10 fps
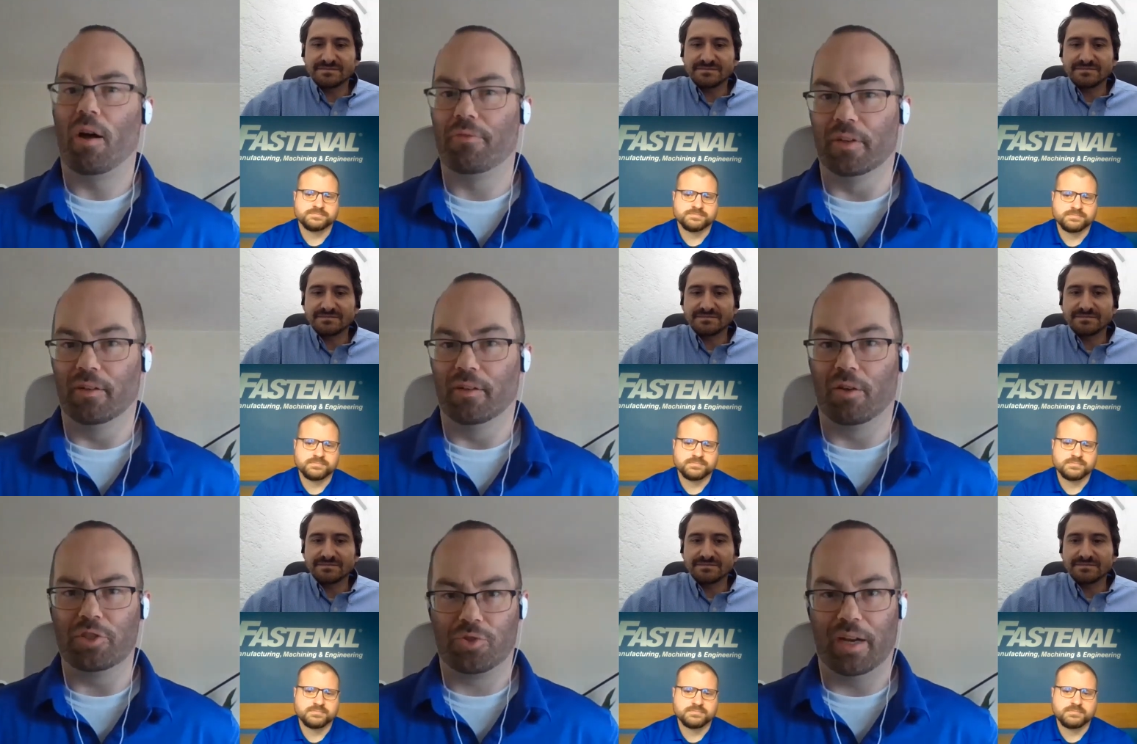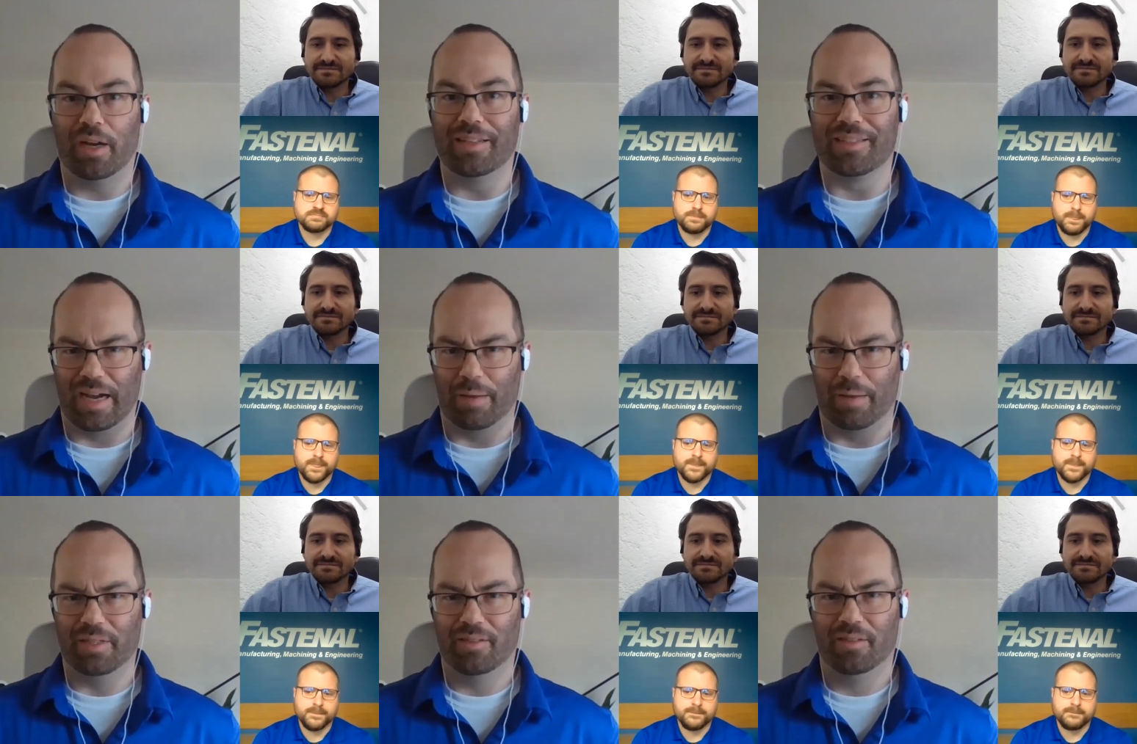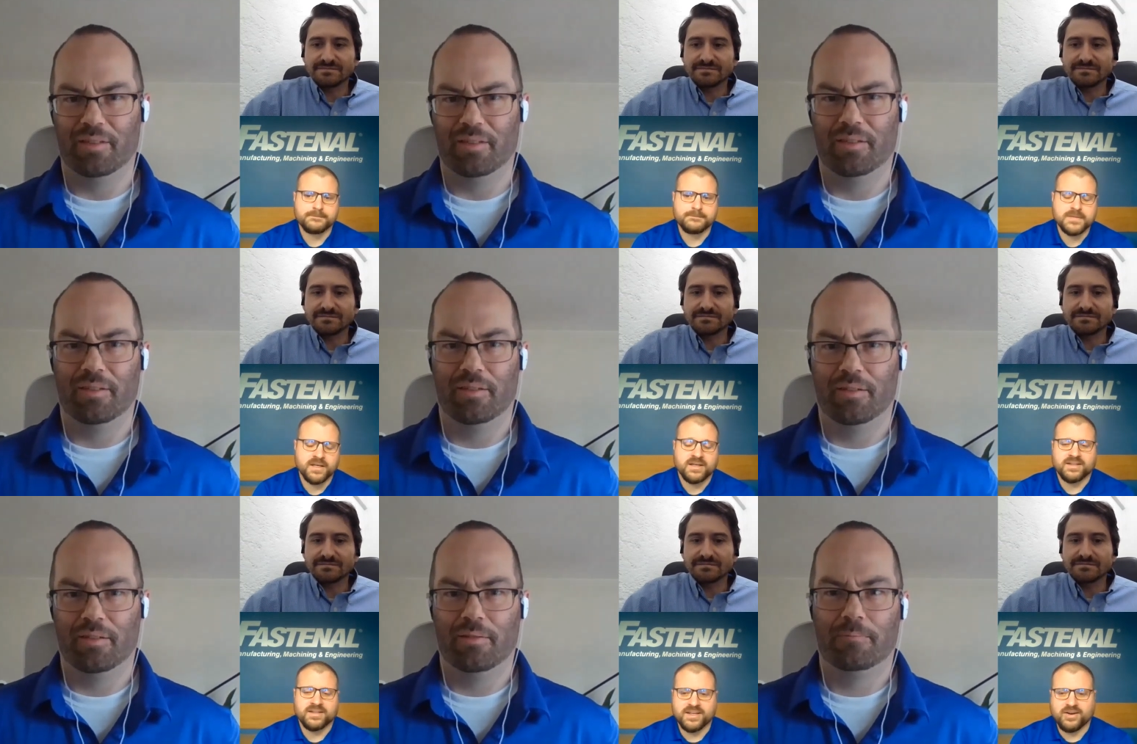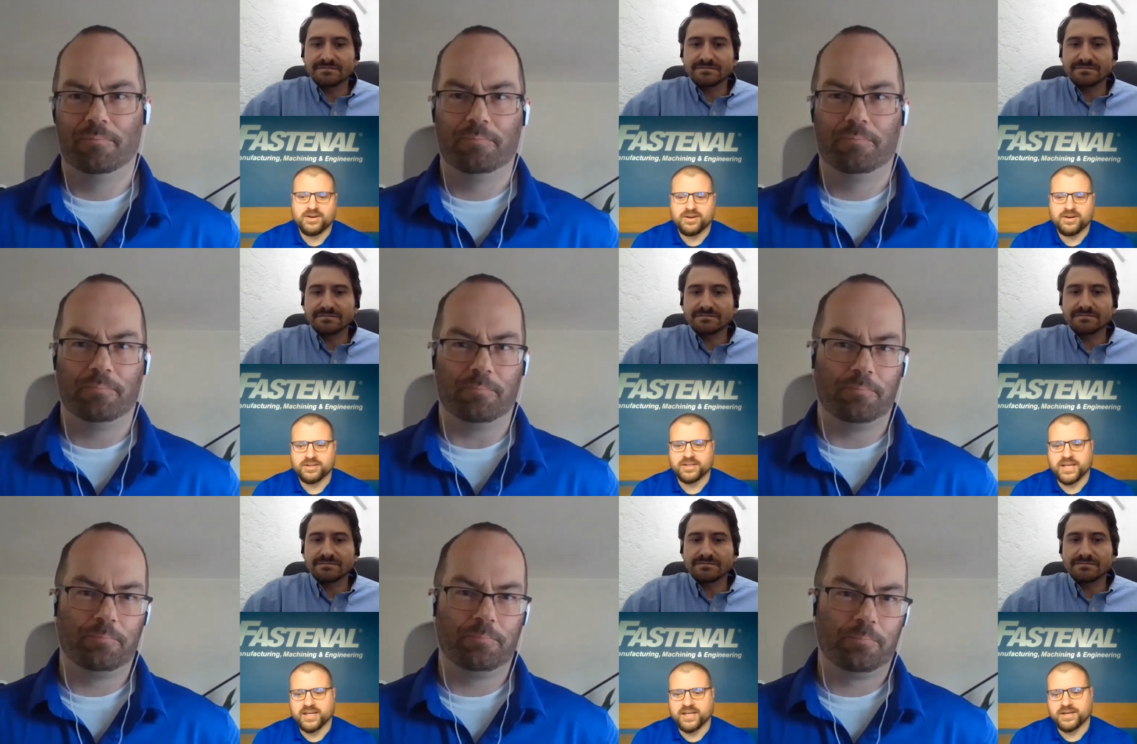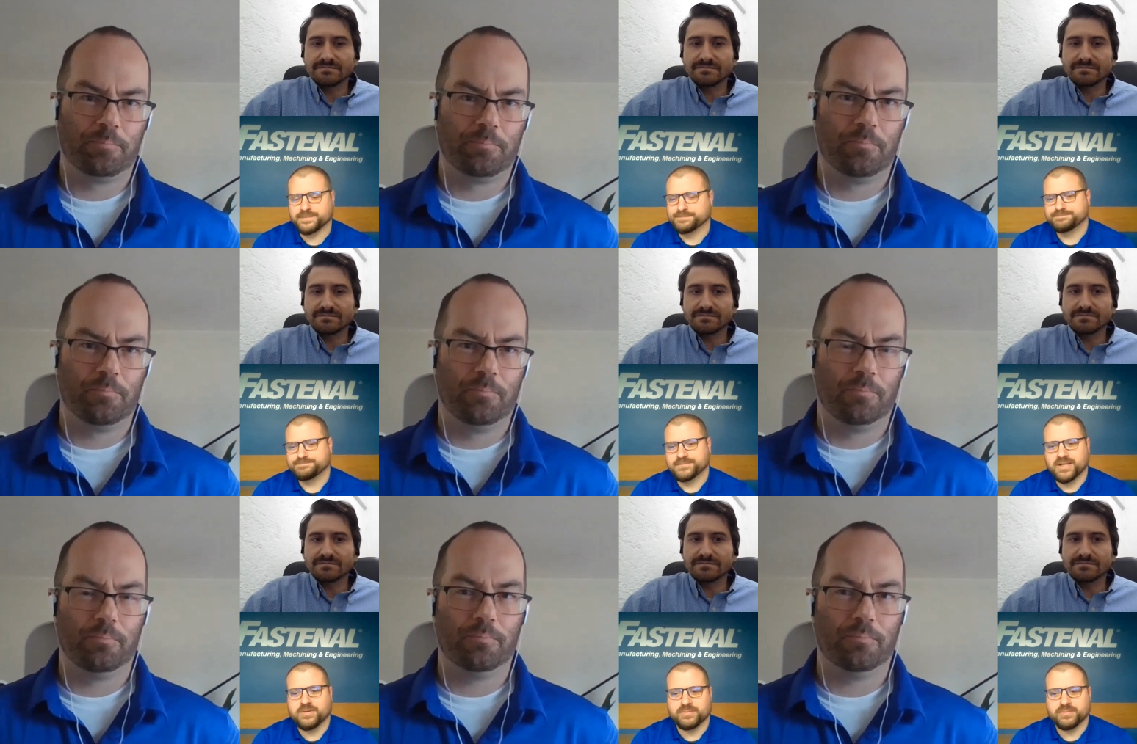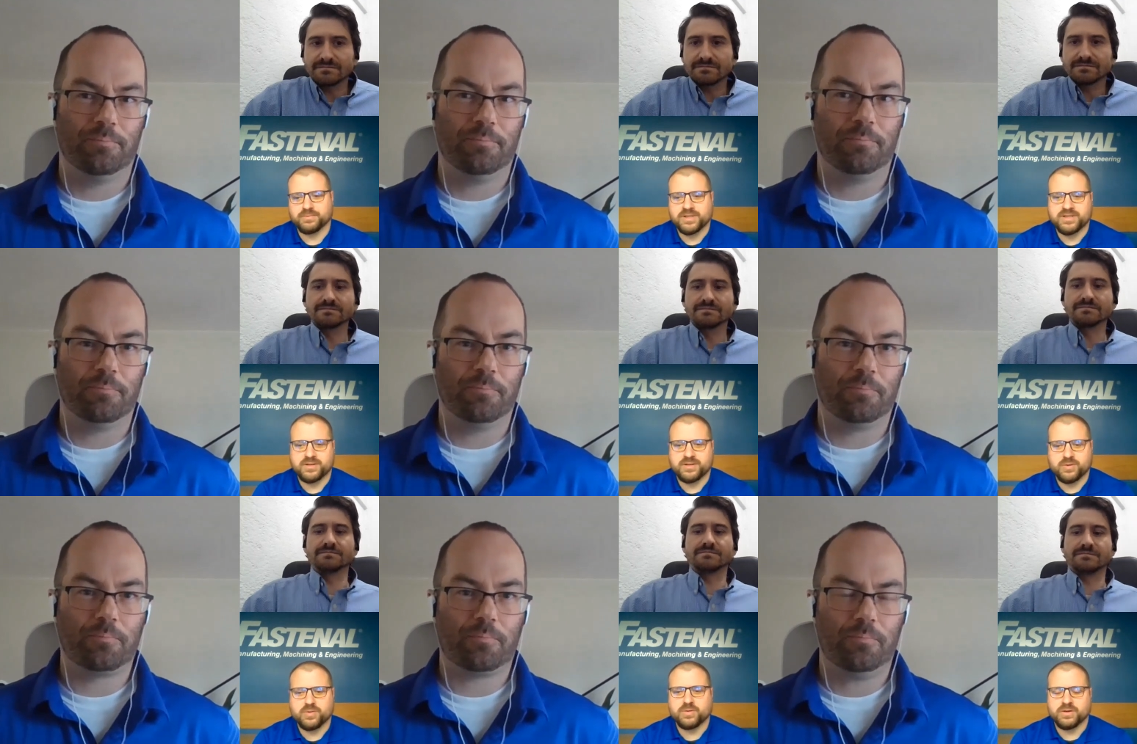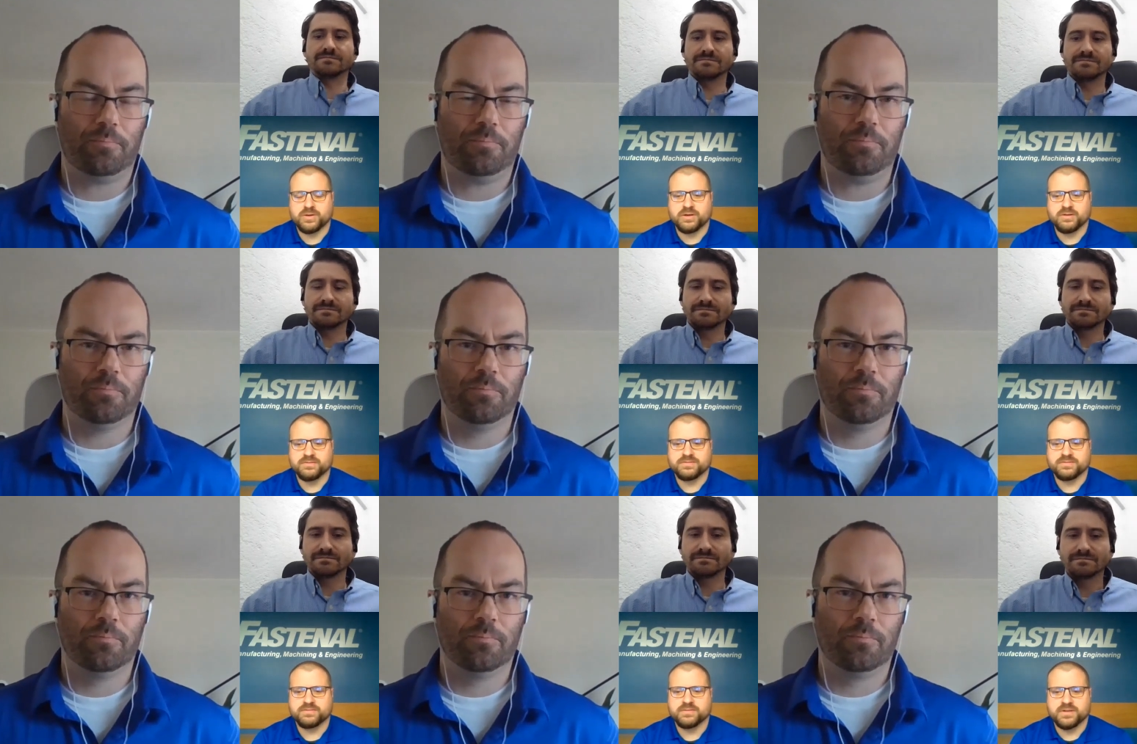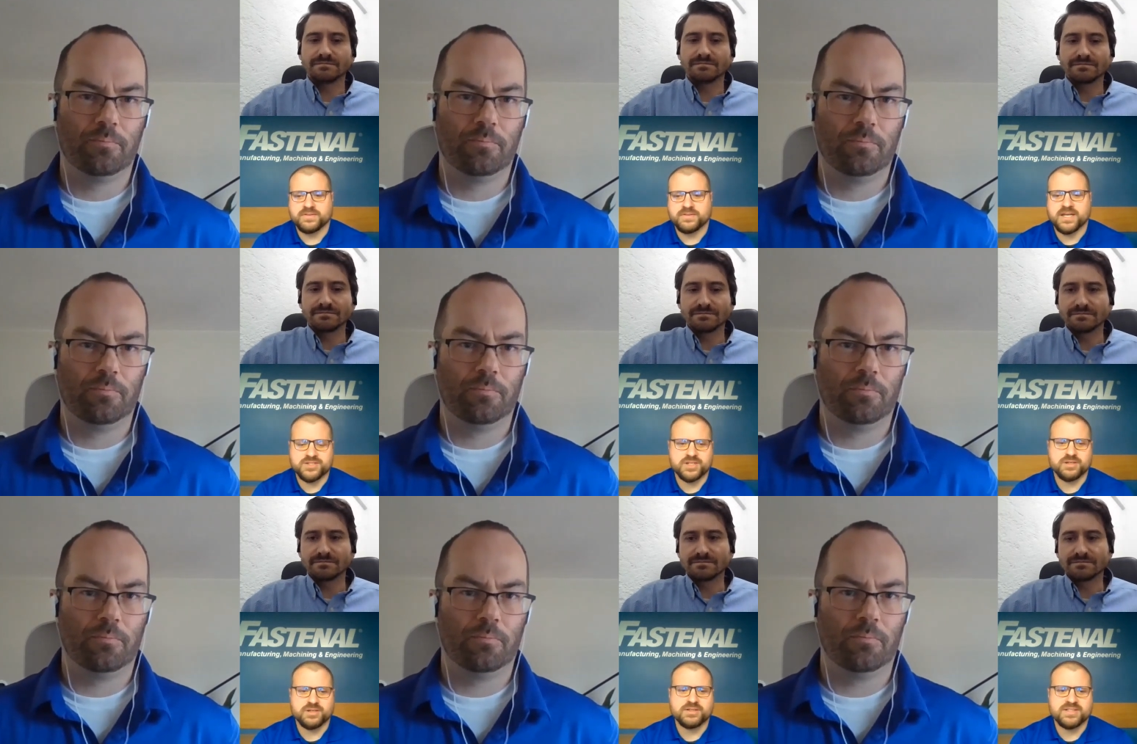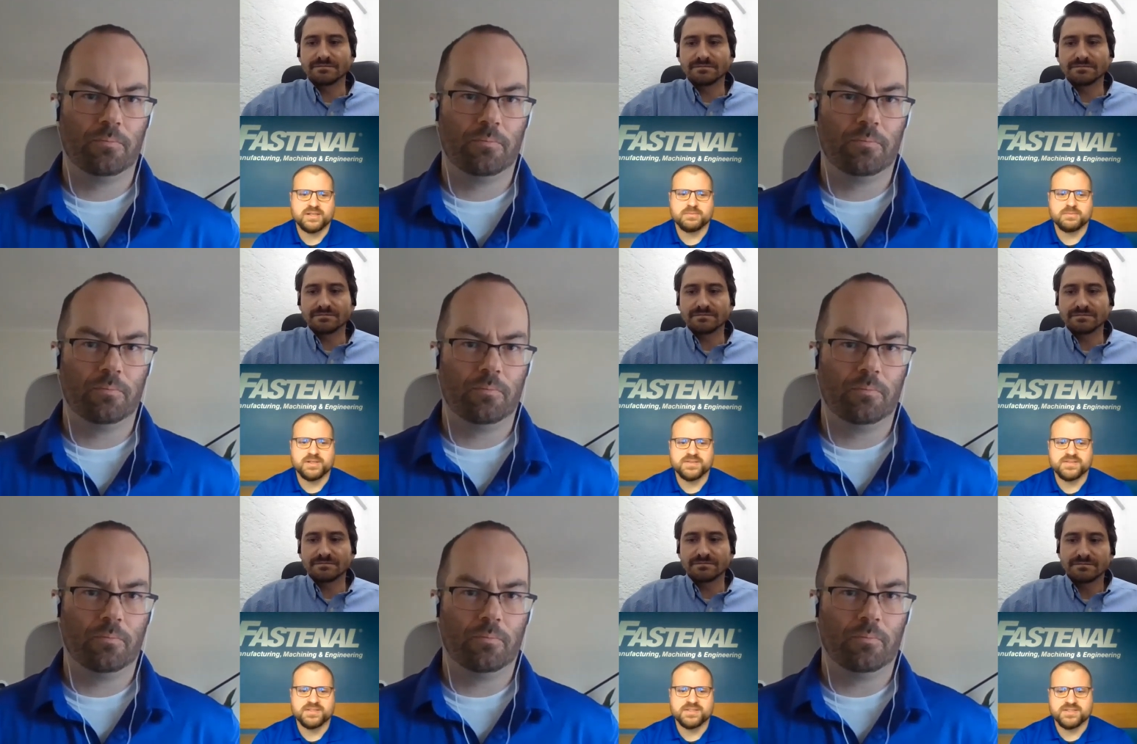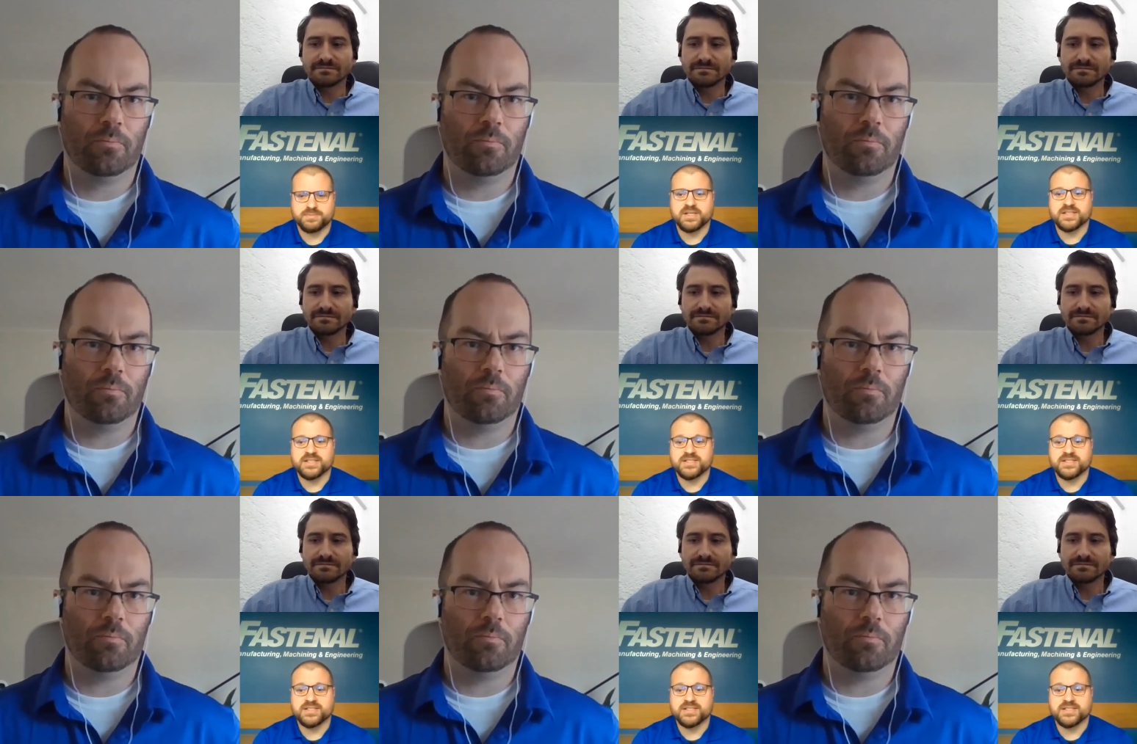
Speaker 1: often. Are these trainings common?
Speaker 2: They are. Eh, uh, you know, really the goal of of the engineering team is is to be an